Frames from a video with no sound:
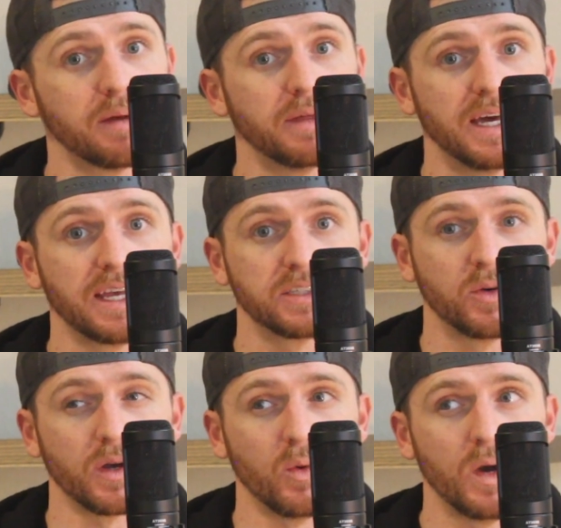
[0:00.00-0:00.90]
Maybe the headache's
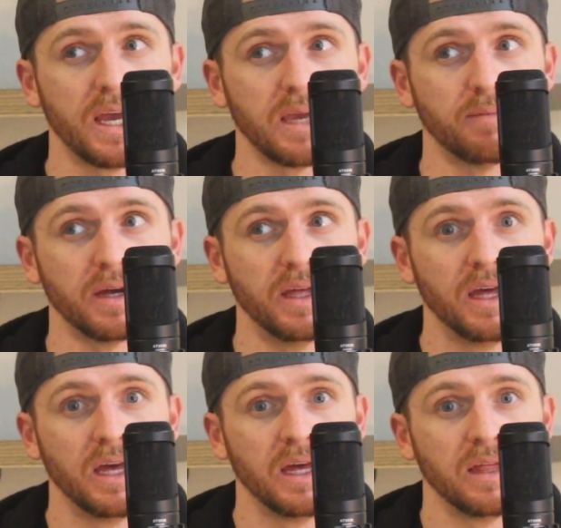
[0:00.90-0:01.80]
going away, but
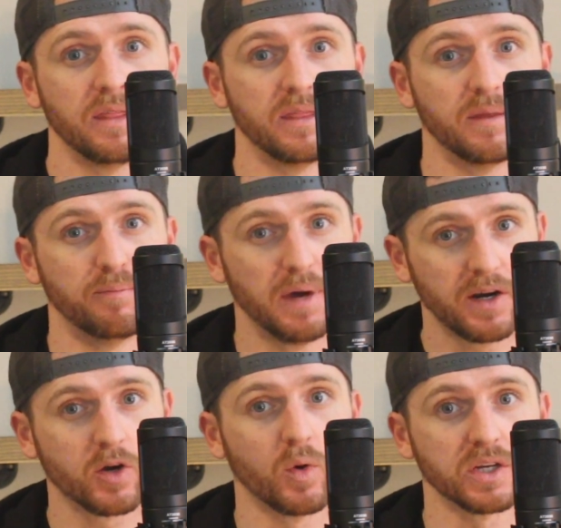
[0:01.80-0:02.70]
the
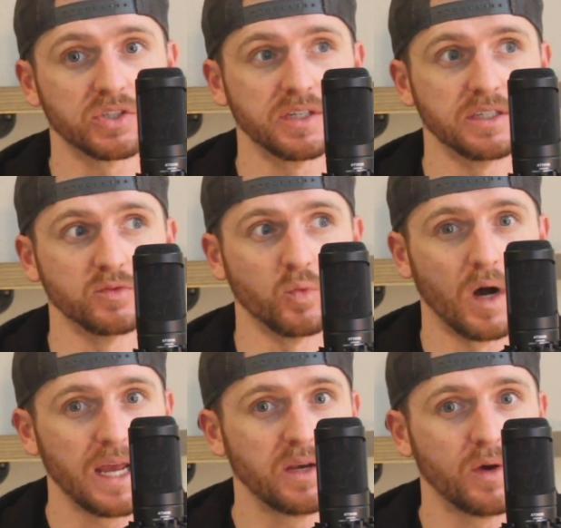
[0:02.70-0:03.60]
better question is
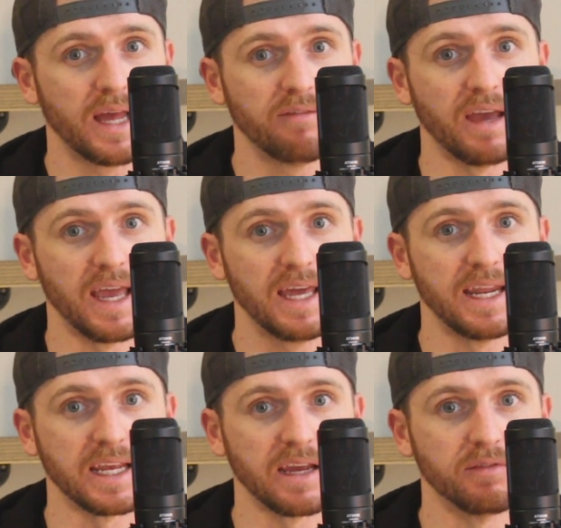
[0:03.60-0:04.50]
why do I have a
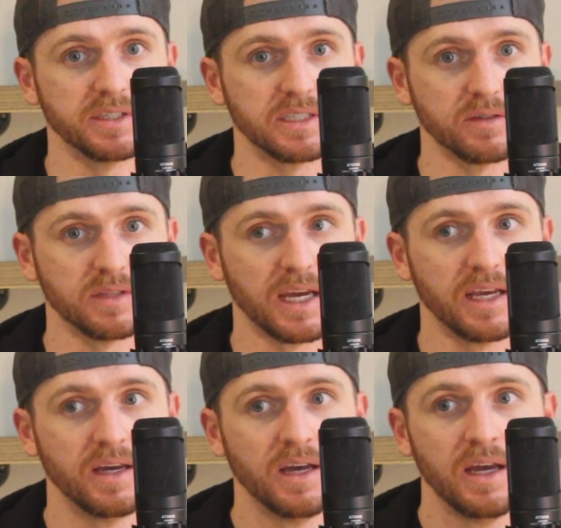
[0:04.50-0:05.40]
headache every single day?